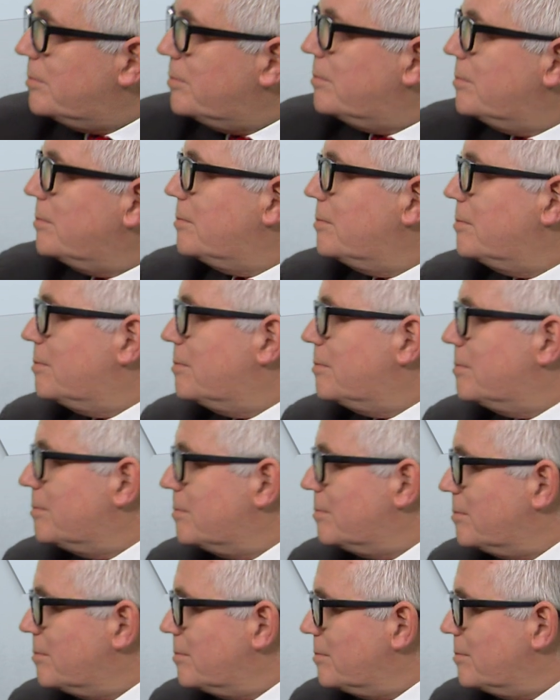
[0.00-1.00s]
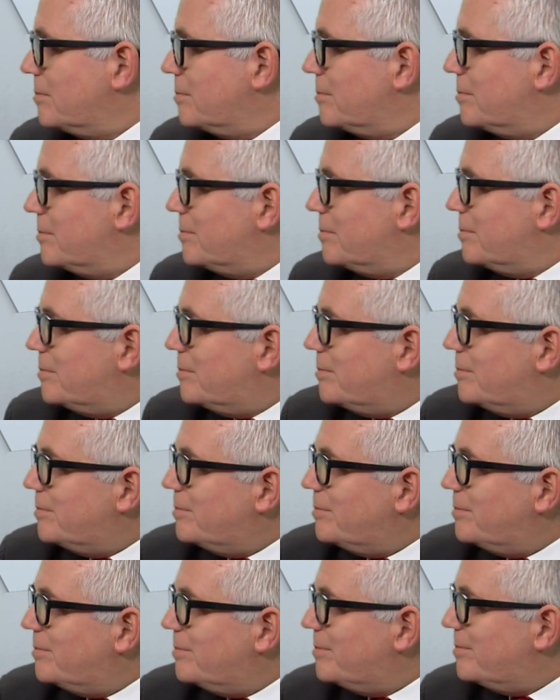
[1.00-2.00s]

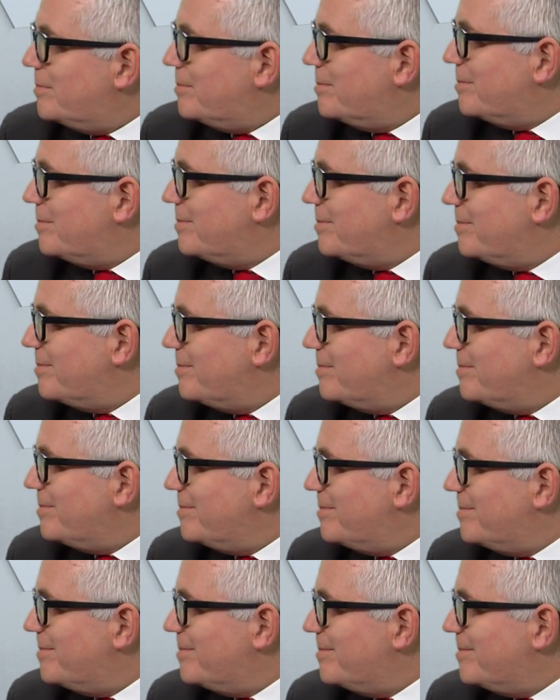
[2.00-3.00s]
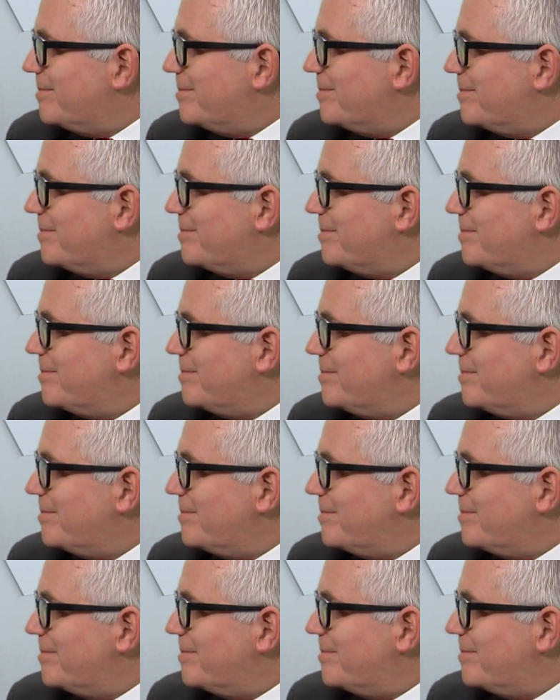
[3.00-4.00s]

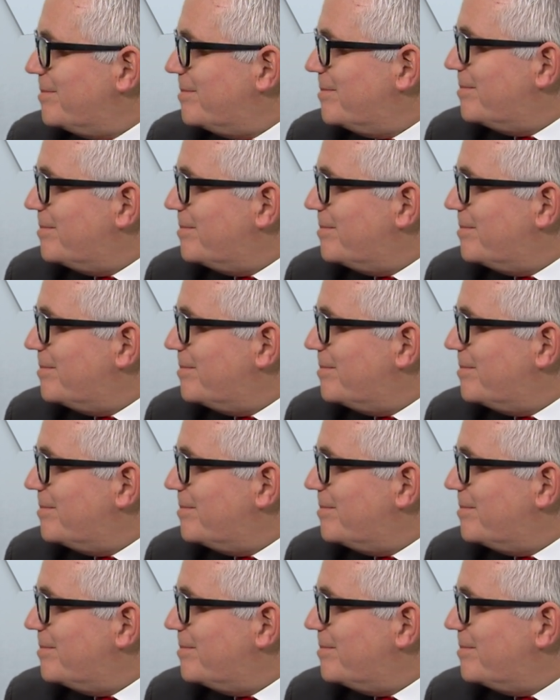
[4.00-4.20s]
The person shown says nothing.